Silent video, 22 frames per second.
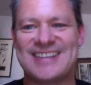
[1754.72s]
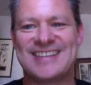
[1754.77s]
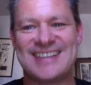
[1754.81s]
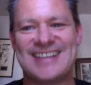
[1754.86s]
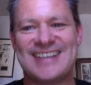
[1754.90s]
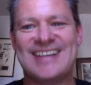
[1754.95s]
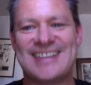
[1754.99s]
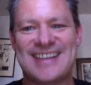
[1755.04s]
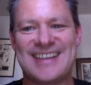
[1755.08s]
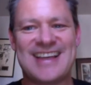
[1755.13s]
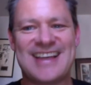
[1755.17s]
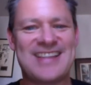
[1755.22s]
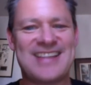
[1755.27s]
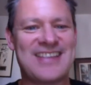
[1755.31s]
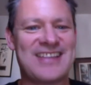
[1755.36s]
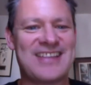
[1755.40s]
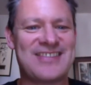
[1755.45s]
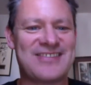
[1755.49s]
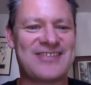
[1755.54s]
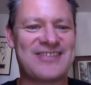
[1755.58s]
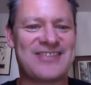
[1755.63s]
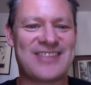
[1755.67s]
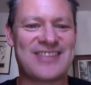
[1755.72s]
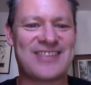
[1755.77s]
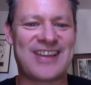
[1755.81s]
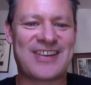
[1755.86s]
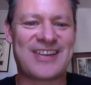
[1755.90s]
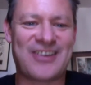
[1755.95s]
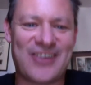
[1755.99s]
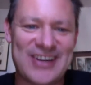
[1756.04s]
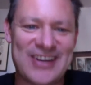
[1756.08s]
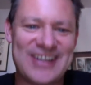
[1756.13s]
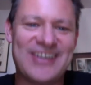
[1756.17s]
they're
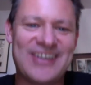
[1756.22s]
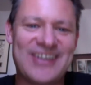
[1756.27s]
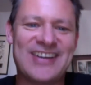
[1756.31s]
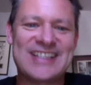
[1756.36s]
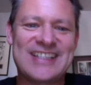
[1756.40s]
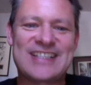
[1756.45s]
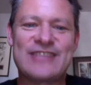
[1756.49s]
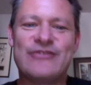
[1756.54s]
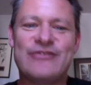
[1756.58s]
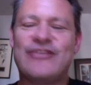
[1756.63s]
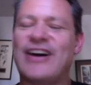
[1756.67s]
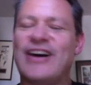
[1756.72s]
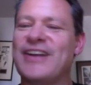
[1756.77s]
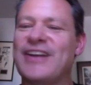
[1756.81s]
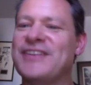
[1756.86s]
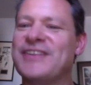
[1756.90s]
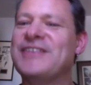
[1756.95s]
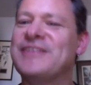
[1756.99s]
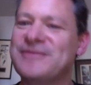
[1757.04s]
quite nice and fun.